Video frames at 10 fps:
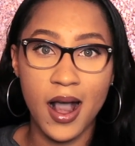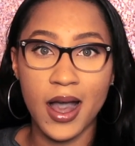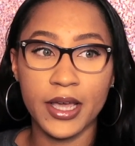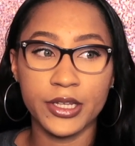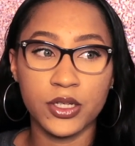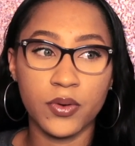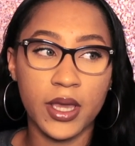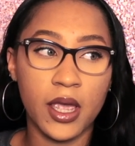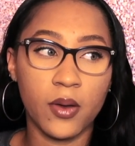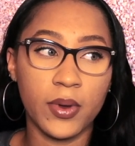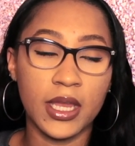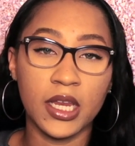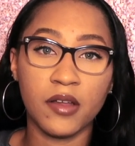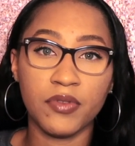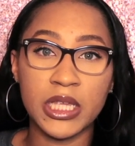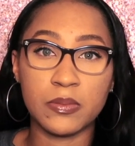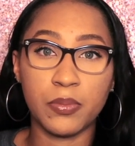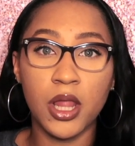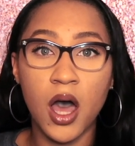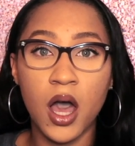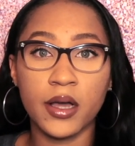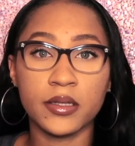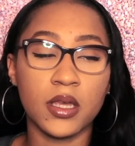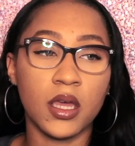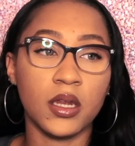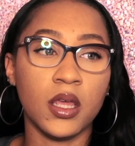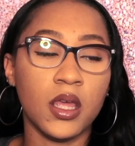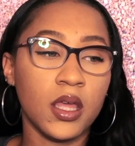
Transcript: I don't care what any of these blogs and